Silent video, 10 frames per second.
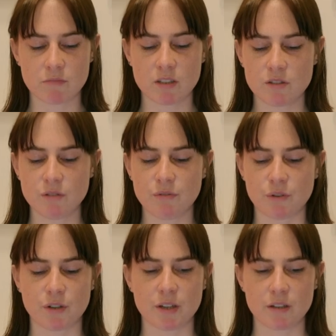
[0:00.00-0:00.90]
let's do
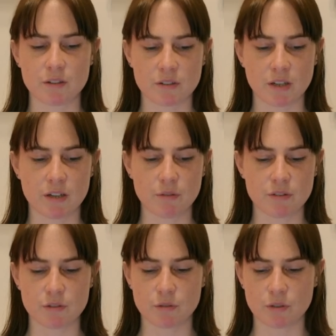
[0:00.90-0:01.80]
40 because I
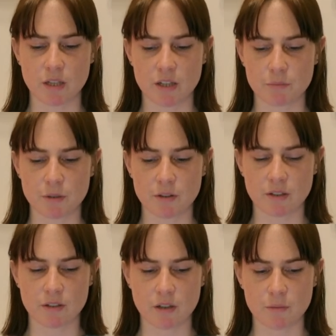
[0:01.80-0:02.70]
was so good last month.
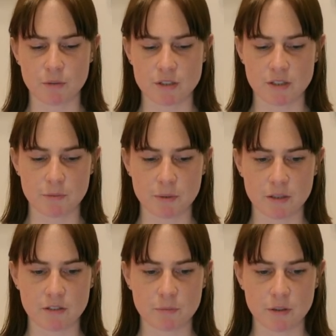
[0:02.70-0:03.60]
How much did I spend
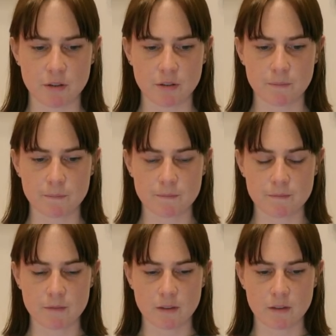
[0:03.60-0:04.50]
last month?
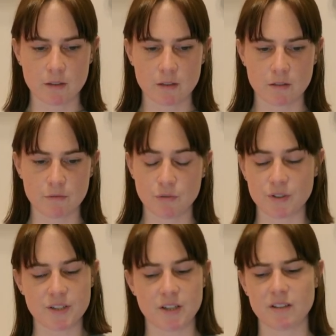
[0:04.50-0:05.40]

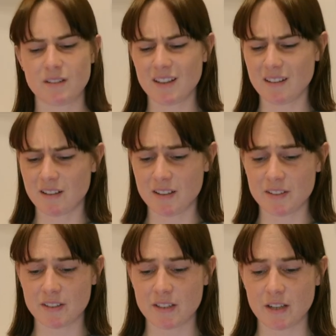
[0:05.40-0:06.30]
14. Yeah,
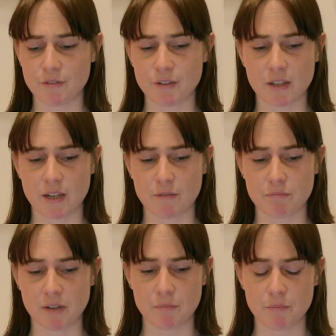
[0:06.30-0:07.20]
honestly, I feel like
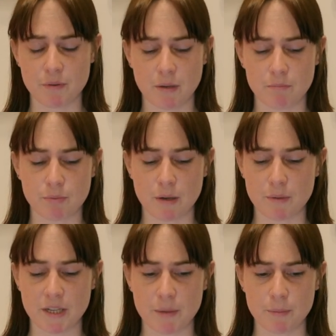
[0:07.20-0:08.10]
I'm
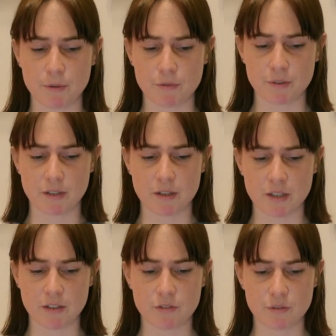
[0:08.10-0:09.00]
probably capable of doing that
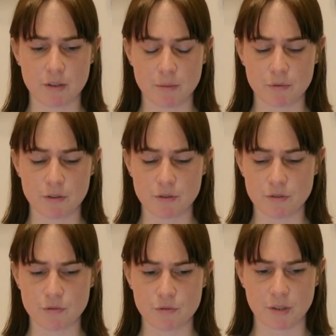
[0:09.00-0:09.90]
again, so I'm gonna
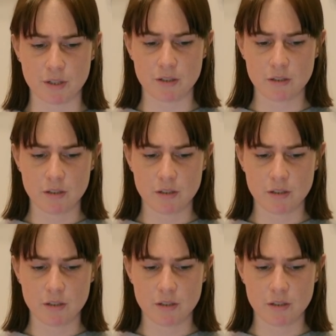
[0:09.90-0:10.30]
do 20.